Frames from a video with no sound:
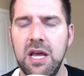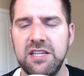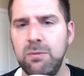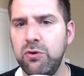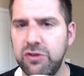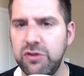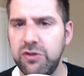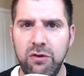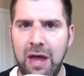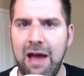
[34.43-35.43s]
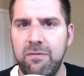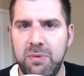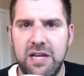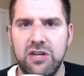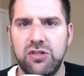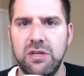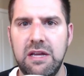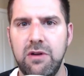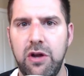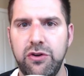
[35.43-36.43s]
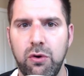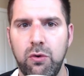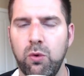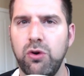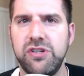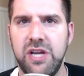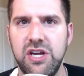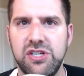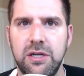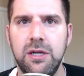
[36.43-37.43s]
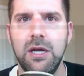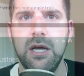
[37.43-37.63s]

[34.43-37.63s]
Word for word: similar to how you would have potentially even on your own workstation.